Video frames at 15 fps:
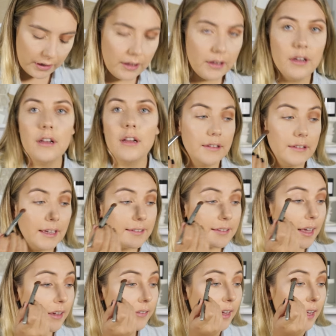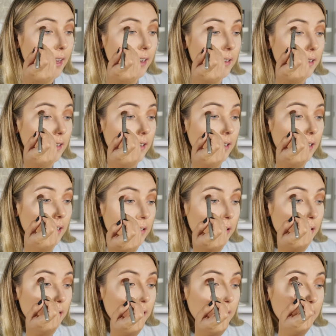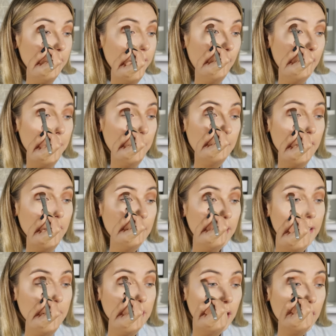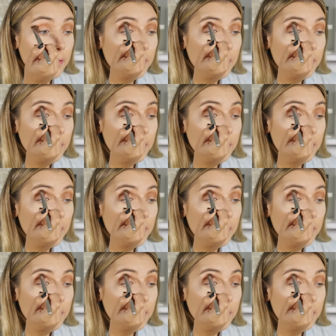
a little less heavy-handed to uh, define my crease.